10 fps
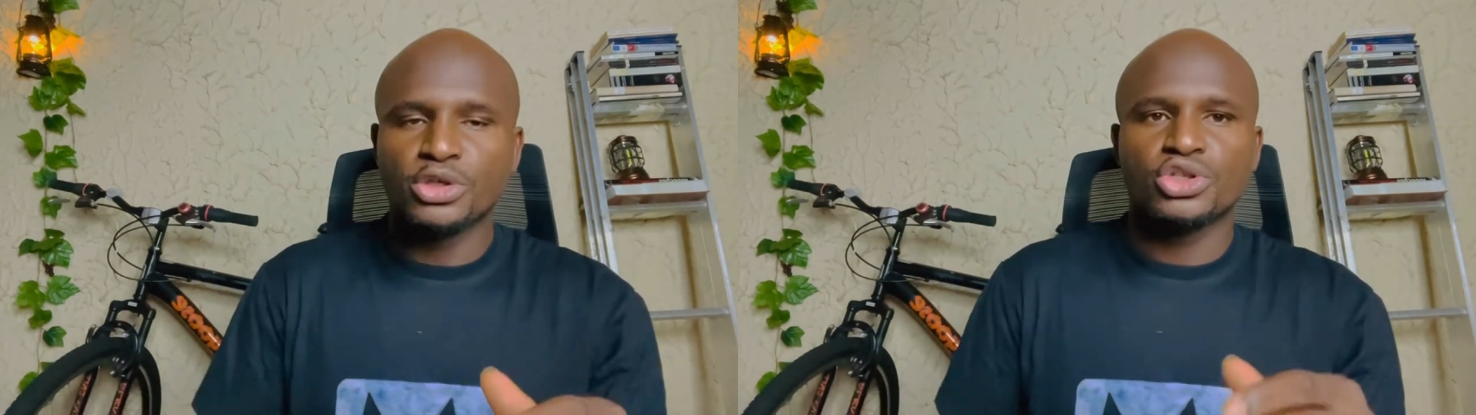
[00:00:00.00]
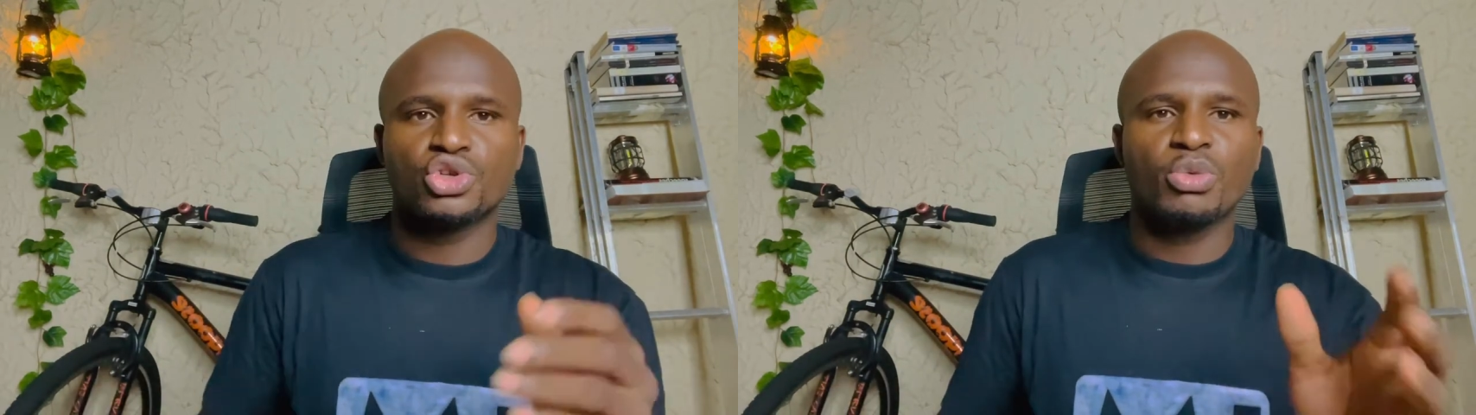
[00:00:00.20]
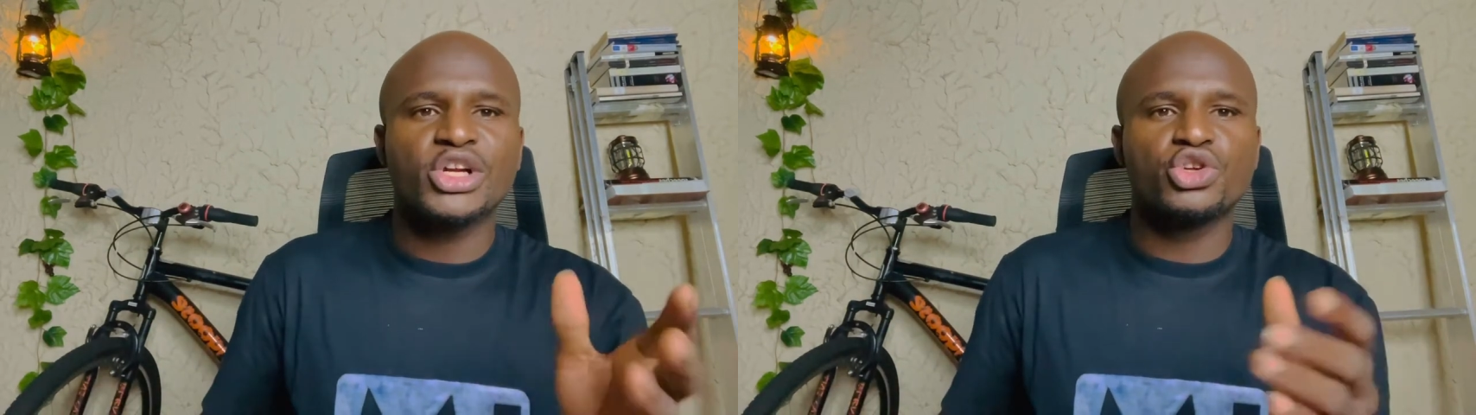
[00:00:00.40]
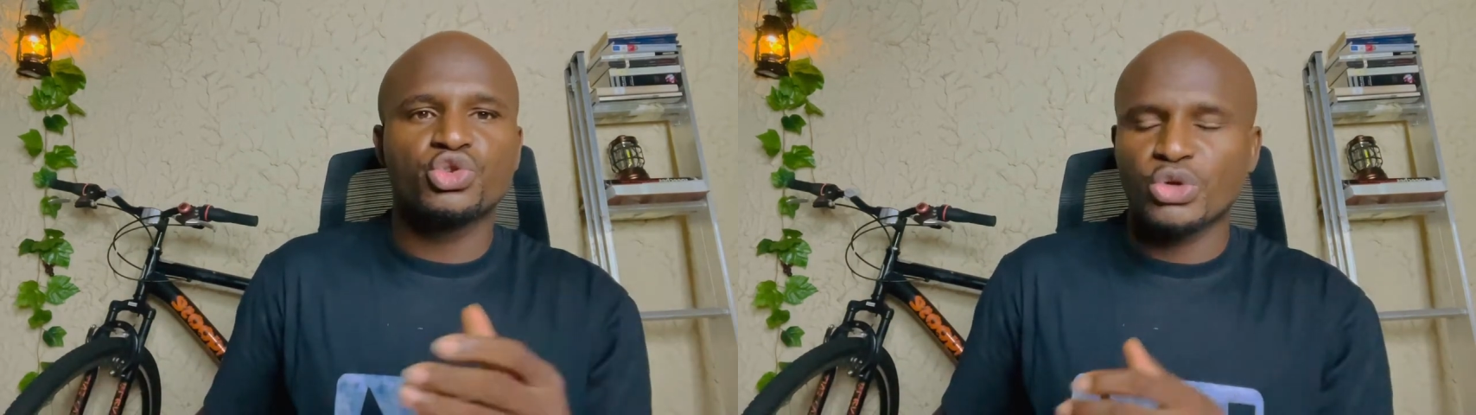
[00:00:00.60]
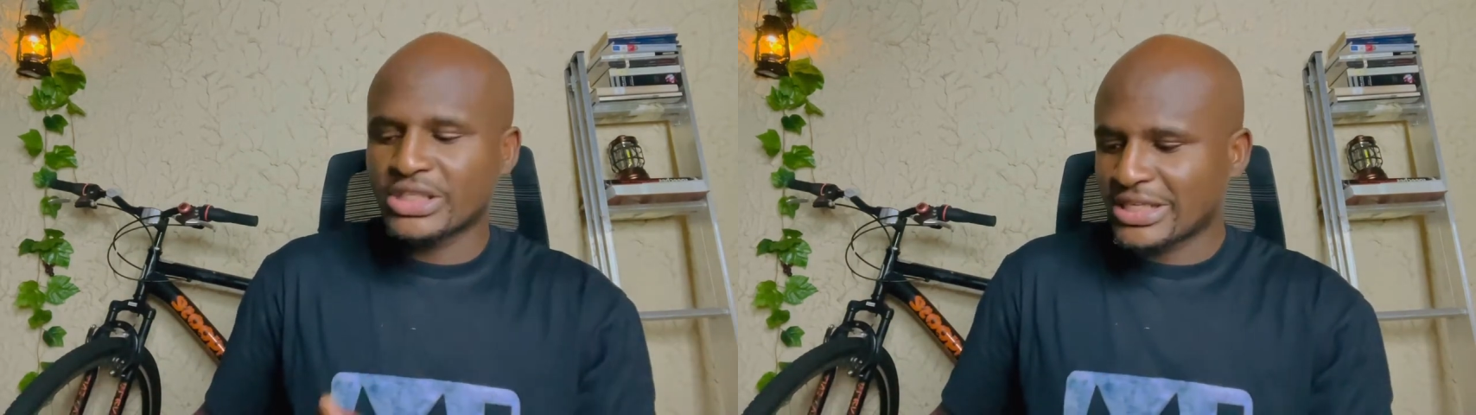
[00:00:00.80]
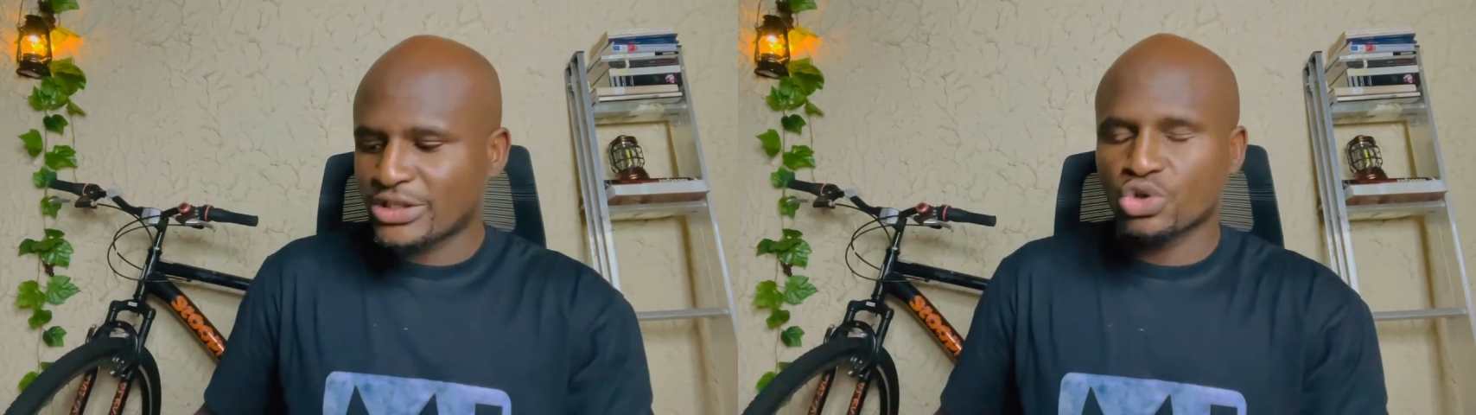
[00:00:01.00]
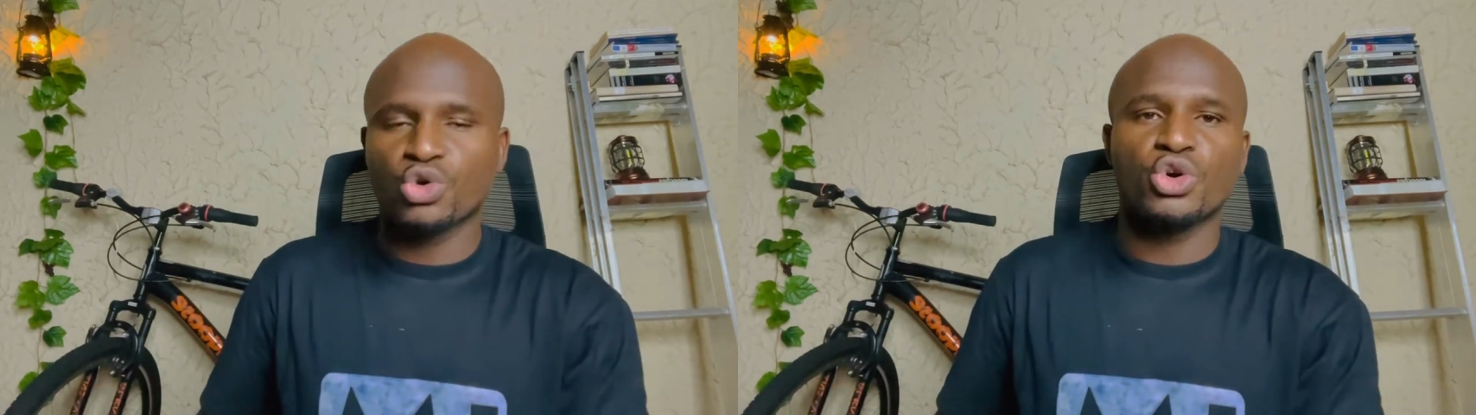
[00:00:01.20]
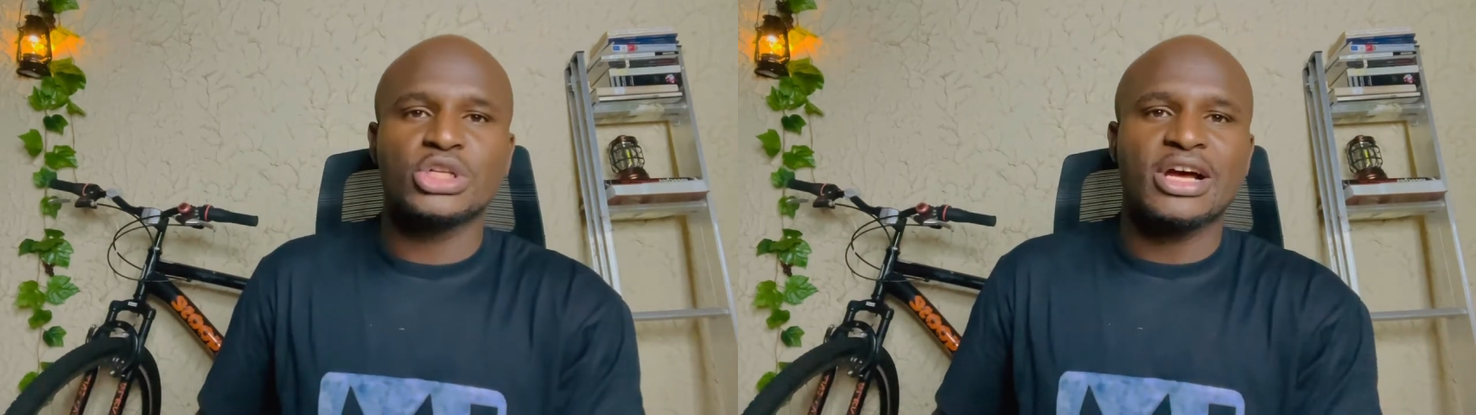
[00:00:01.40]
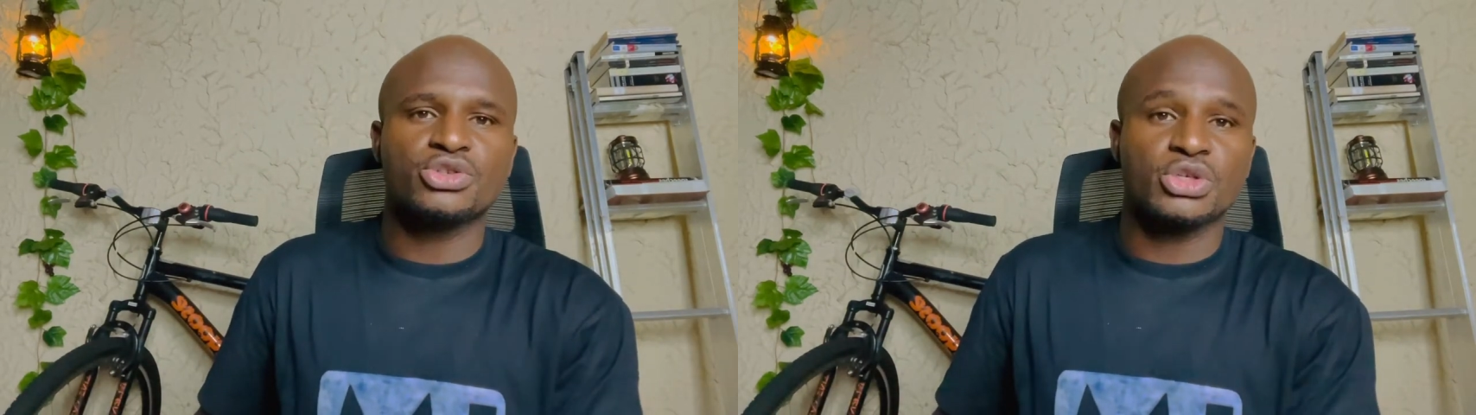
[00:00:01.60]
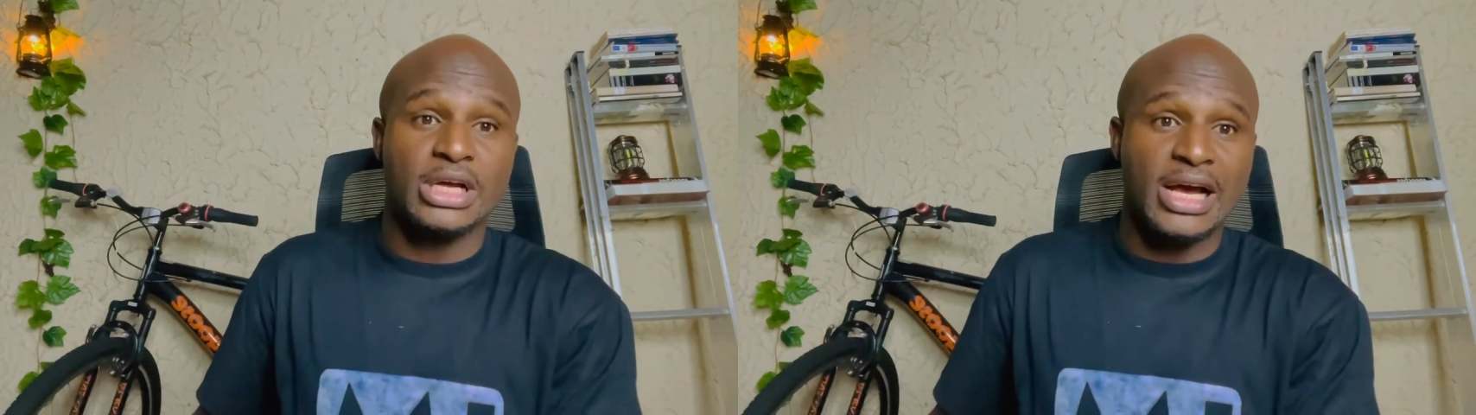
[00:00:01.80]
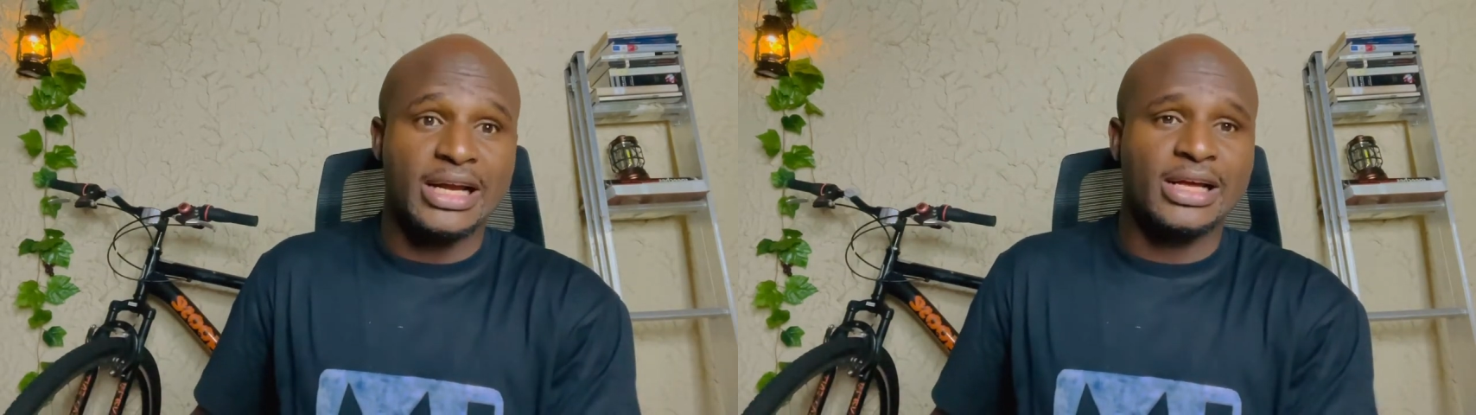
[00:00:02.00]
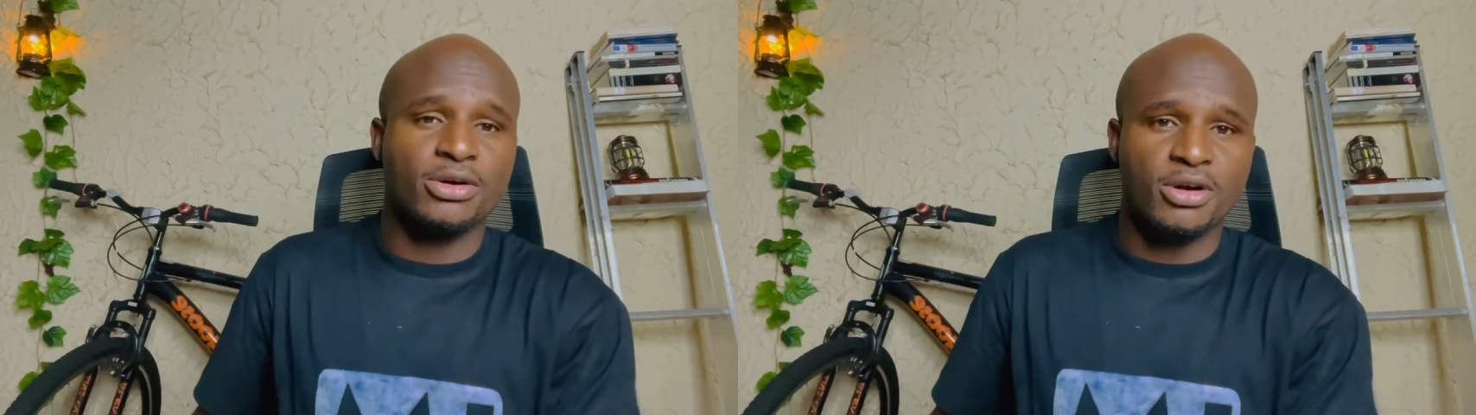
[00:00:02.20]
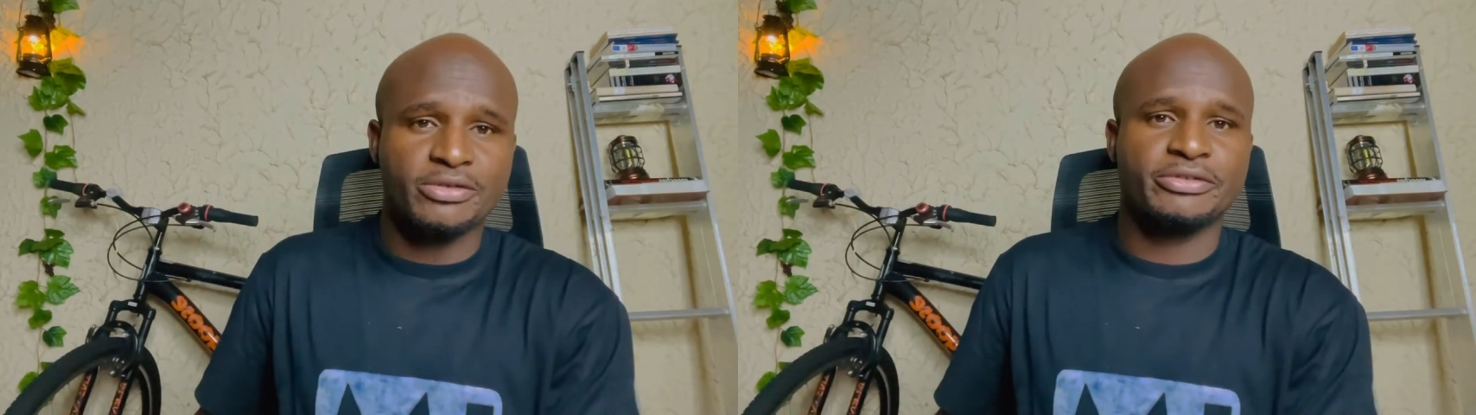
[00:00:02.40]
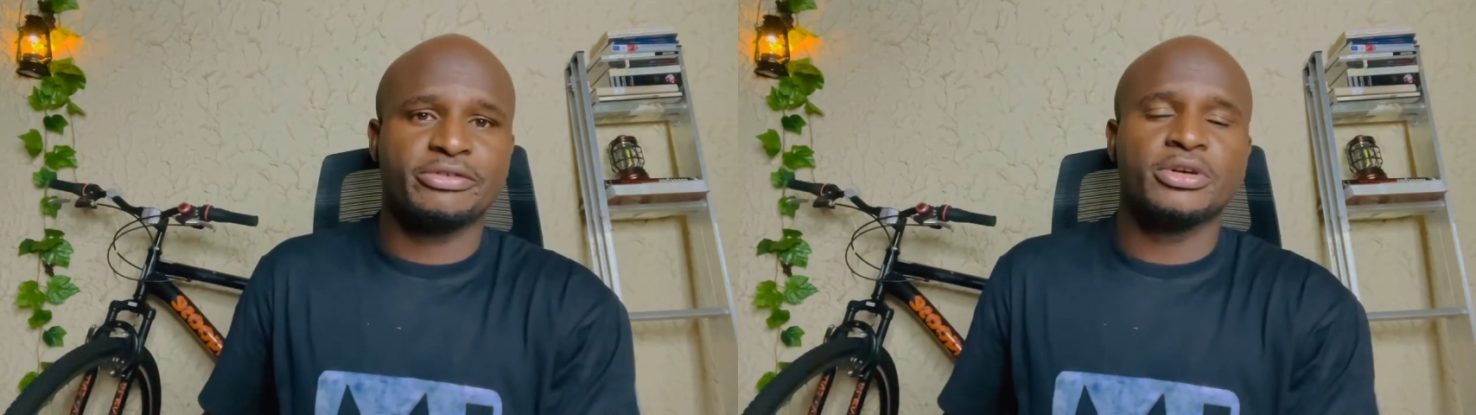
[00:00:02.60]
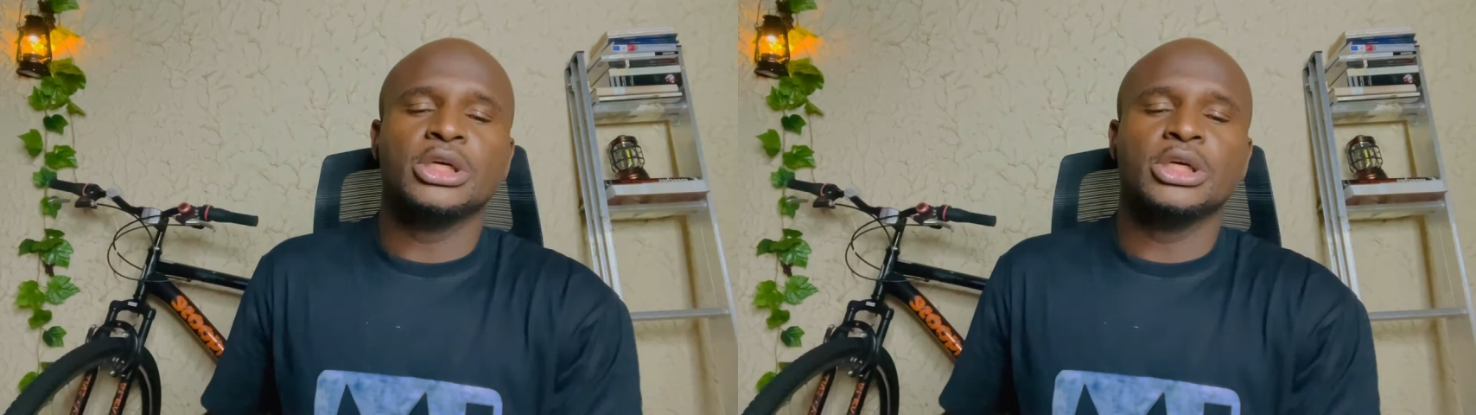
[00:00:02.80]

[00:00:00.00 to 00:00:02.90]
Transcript: So what you do is that you go down to Ghana, north,